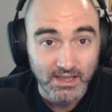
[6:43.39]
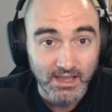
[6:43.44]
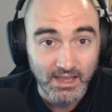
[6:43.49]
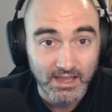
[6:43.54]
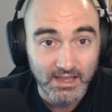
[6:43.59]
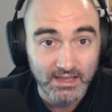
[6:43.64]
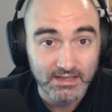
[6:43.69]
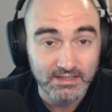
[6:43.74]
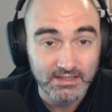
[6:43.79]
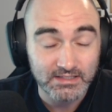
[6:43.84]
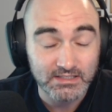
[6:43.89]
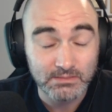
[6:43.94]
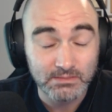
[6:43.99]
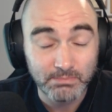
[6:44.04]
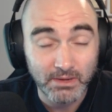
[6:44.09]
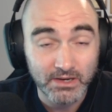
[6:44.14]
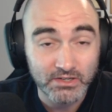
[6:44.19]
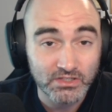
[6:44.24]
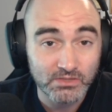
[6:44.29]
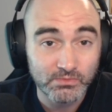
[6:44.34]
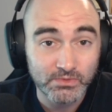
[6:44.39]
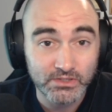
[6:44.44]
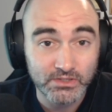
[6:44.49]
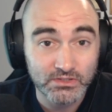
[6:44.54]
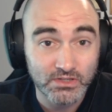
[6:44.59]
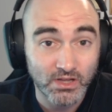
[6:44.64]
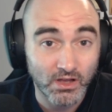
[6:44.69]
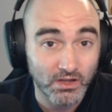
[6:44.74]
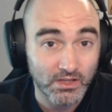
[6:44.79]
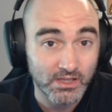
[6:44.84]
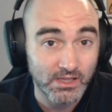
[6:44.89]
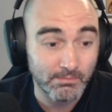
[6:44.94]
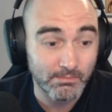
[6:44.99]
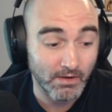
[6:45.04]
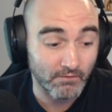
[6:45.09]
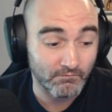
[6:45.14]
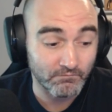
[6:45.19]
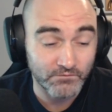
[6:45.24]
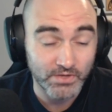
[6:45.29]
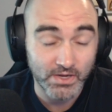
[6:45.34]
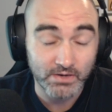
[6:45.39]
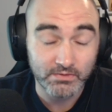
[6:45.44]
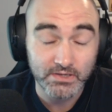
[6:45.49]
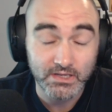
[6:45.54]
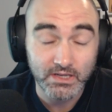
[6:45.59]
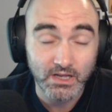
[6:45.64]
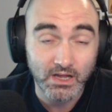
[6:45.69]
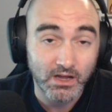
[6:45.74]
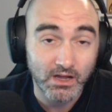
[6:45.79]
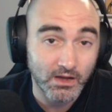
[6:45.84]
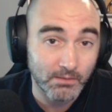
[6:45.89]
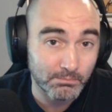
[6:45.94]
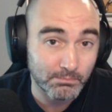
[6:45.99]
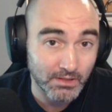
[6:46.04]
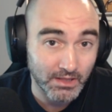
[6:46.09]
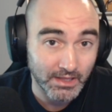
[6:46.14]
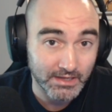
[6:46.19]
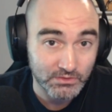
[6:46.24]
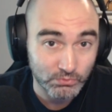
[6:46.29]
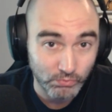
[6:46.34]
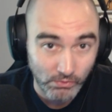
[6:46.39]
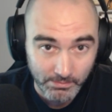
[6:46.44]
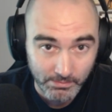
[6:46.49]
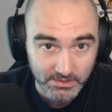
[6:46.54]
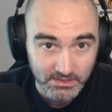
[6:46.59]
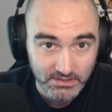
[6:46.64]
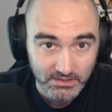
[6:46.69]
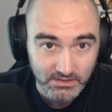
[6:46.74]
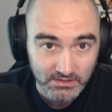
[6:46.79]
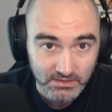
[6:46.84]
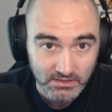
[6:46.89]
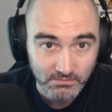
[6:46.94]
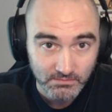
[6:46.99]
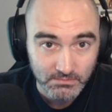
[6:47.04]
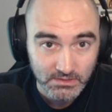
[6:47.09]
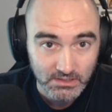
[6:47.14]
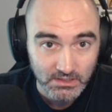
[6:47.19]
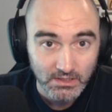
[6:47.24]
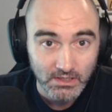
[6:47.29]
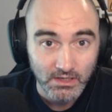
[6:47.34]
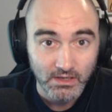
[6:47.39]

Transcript: And especially when you're talking about very complex weapon systems,